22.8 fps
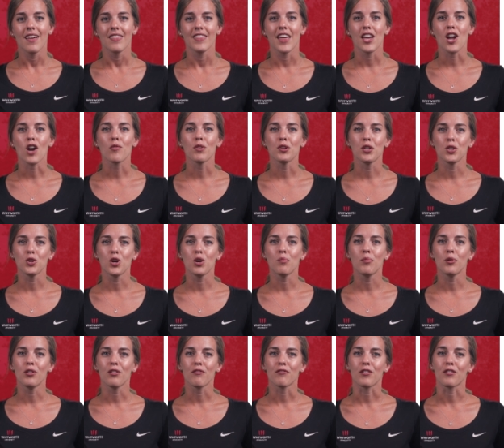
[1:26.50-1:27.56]
They are
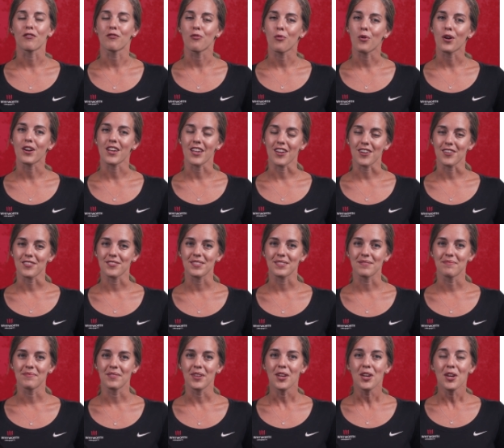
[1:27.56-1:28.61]
renewable for 4
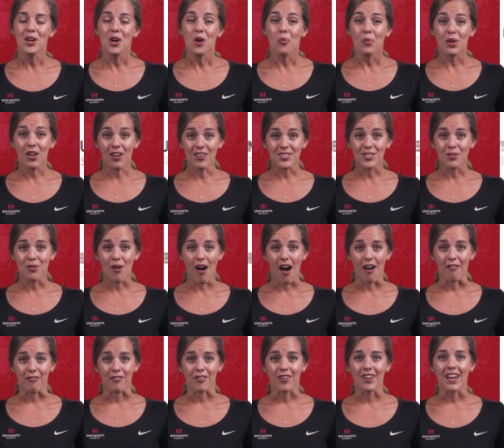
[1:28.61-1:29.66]
years. We also
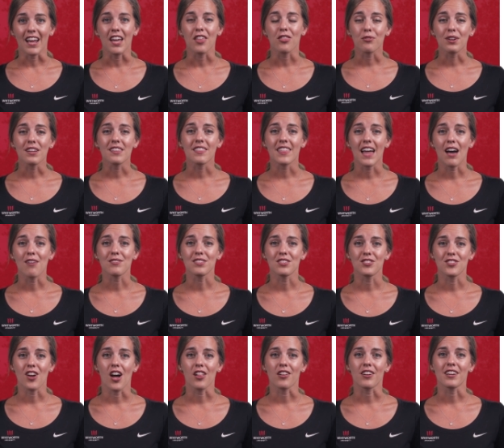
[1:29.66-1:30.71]
offer a
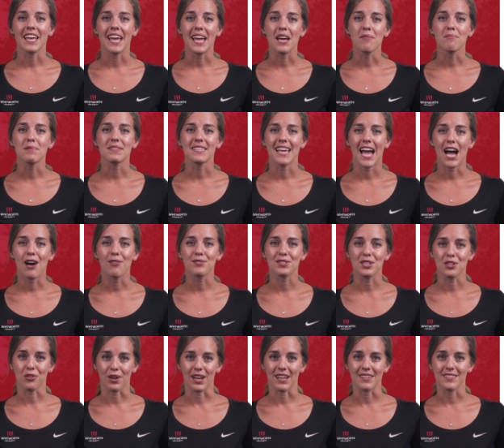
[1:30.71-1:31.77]
$3,000 campus
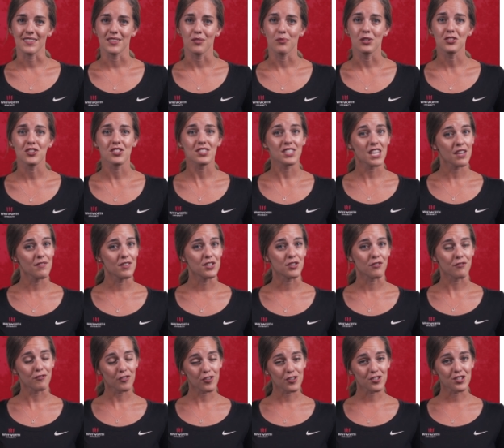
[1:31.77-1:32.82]
housing grant, which is given
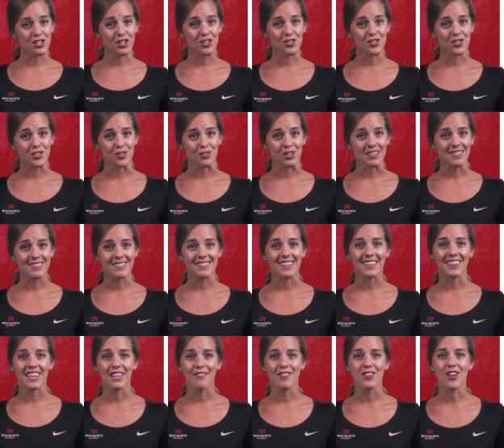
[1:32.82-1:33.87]
to first-year students
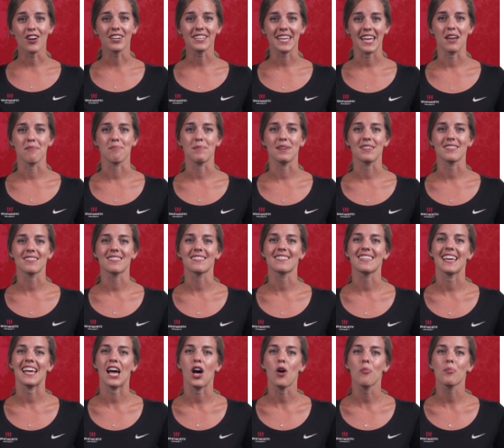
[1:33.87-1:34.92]
living on campus
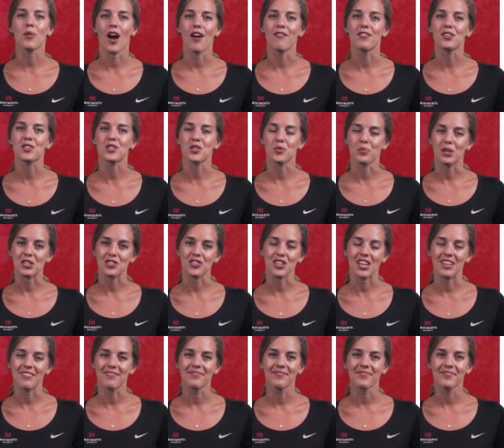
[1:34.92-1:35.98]
to help cover
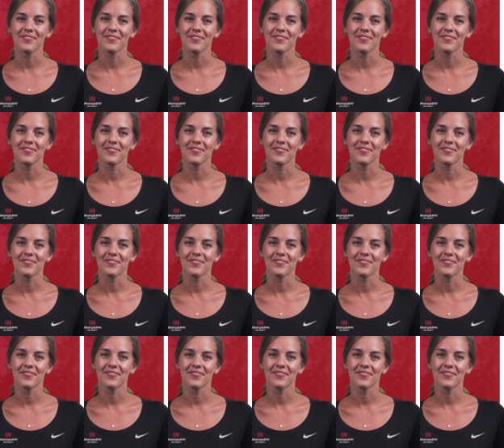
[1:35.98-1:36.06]
tuition.